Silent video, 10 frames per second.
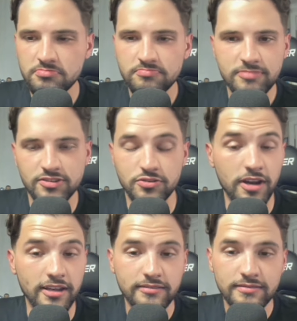That's
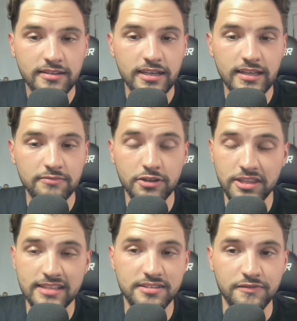great and really
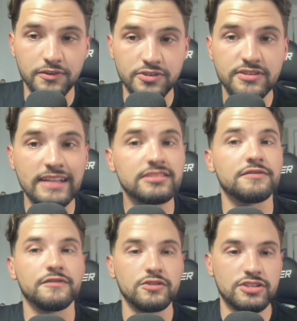that's the first that's the
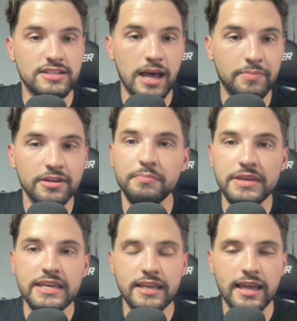first step into
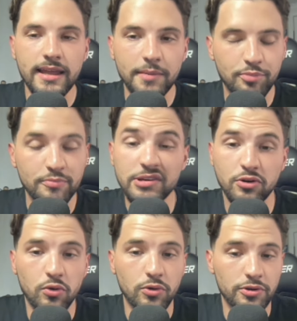being a, a premier
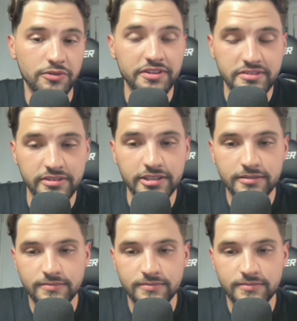corner in this league.